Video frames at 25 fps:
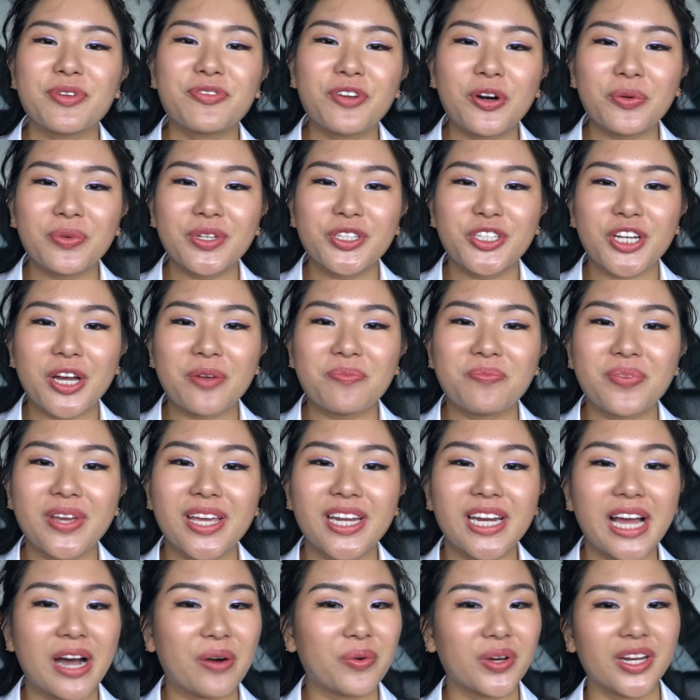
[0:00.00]
before we jump
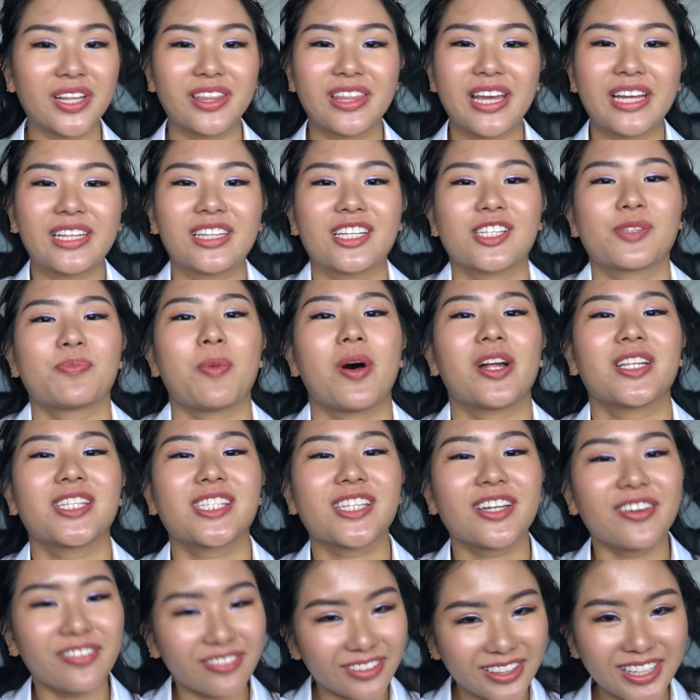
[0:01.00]
in, I want to thank the
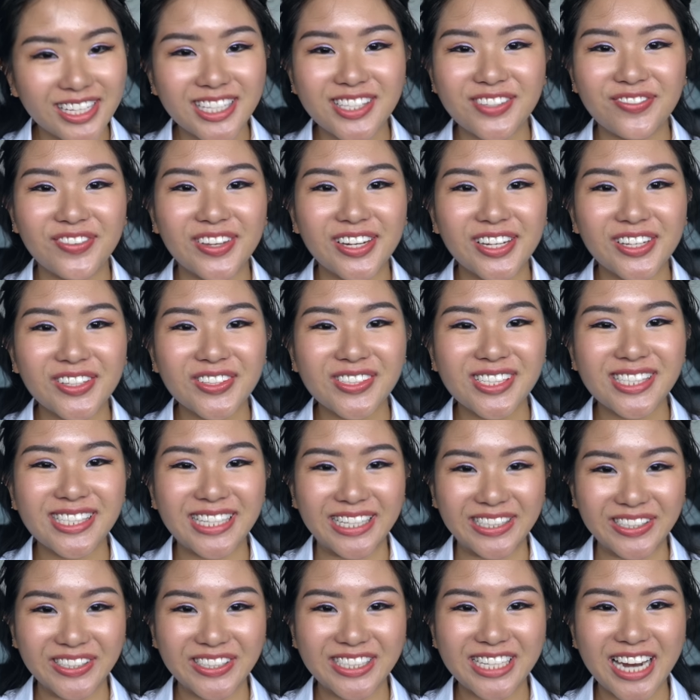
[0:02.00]
sponsor of this video,
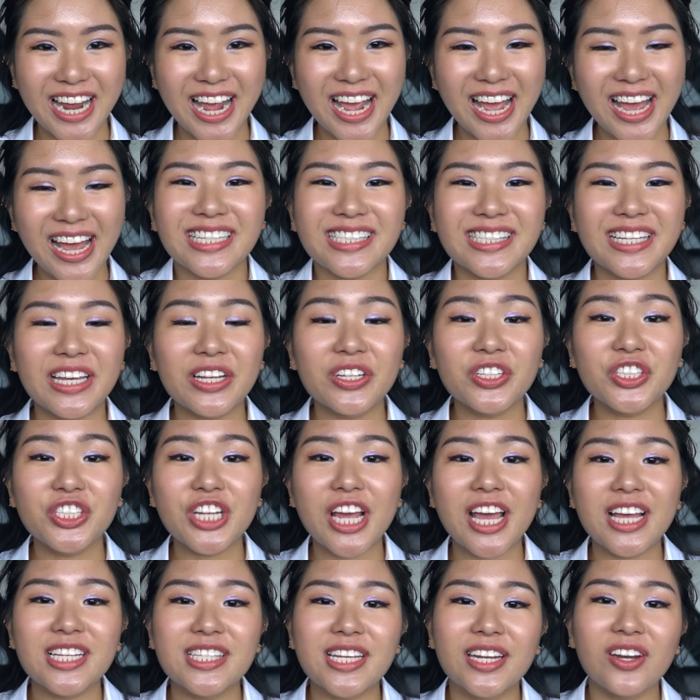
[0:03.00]
Skillshare.
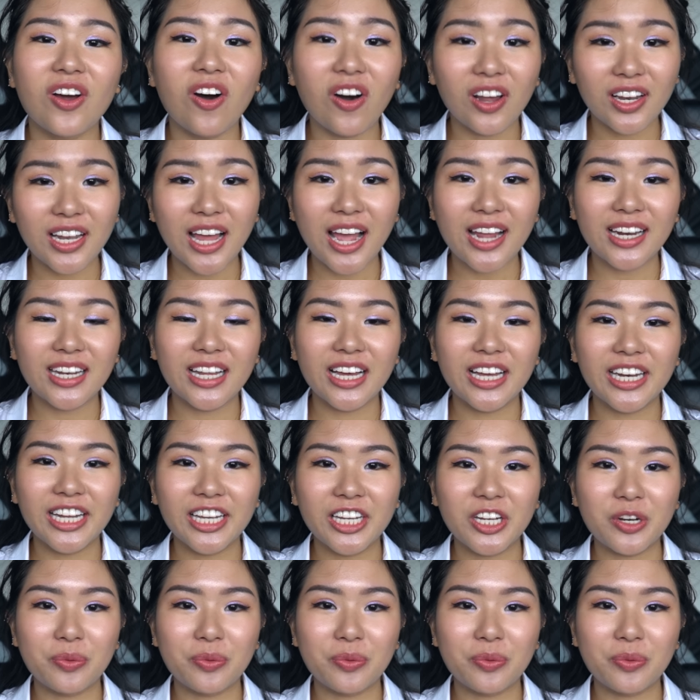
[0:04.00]
Skillshare is an online learning